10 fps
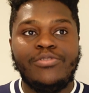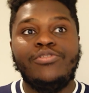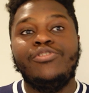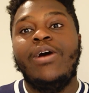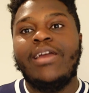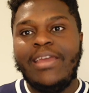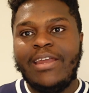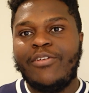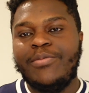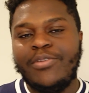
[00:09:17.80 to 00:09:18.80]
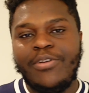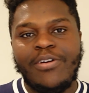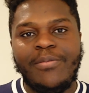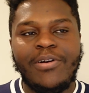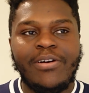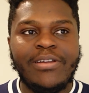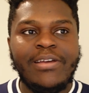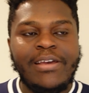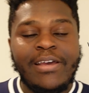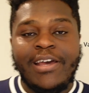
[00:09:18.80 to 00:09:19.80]
so I can get a crypto.com card.
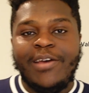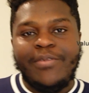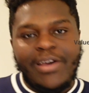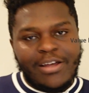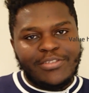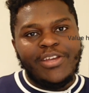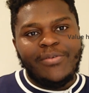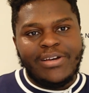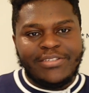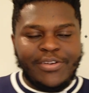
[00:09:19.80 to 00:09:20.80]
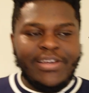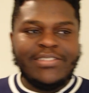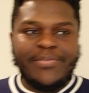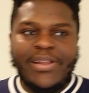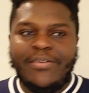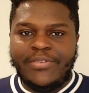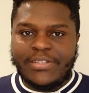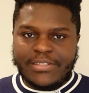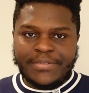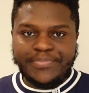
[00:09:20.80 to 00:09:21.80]
And I'll tell you why. So here's the
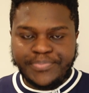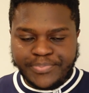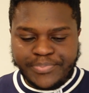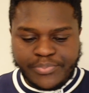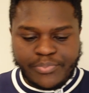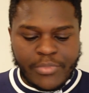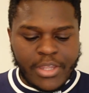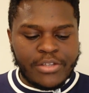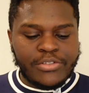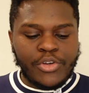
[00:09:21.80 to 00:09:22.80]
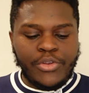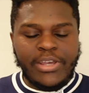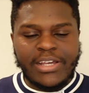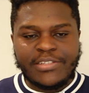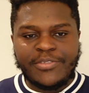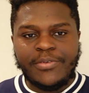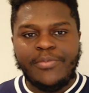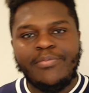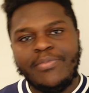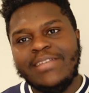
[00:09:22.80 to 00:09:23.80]
benefits. So you get
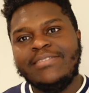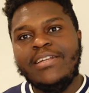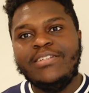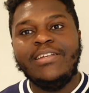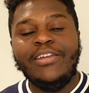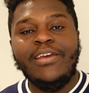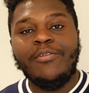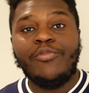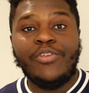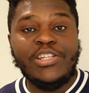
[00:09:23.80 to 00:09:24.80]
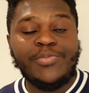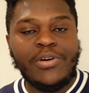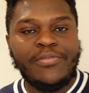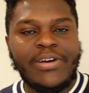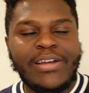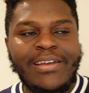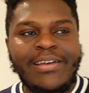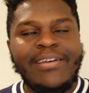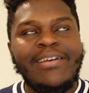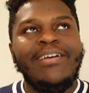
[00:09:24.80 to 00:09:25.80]
free Spotify.
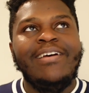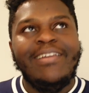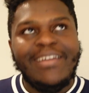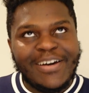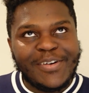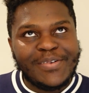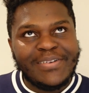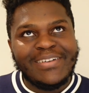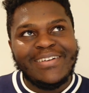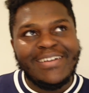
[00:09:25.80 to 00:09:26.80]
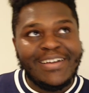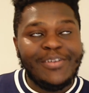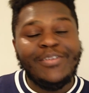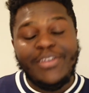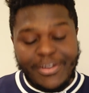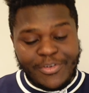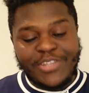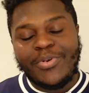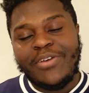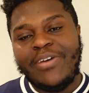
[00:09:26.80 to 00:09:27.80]
Now, you get free
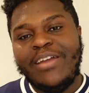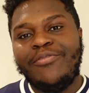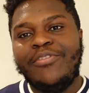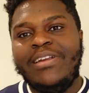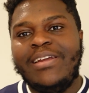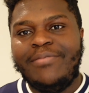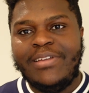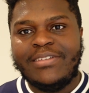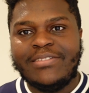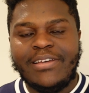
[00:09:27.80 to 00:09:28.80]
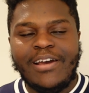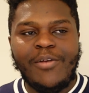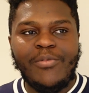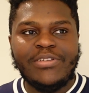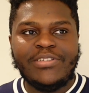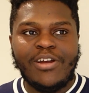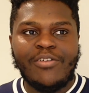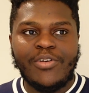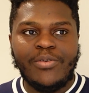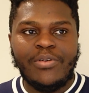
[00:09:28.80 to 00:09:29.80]
Spotify and free Netflix with a
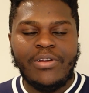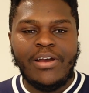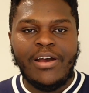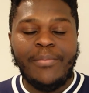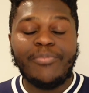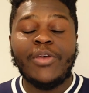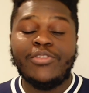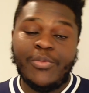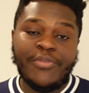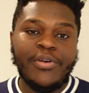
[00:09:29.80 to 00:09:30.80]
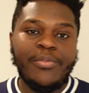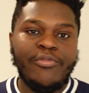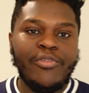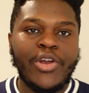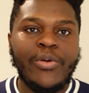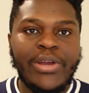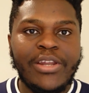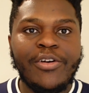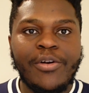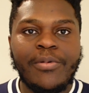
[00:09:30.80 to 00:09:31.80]
CRO, so with the Royal
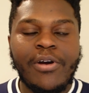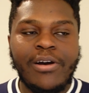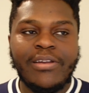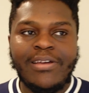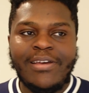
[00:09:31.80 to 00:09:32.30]
Indigo card.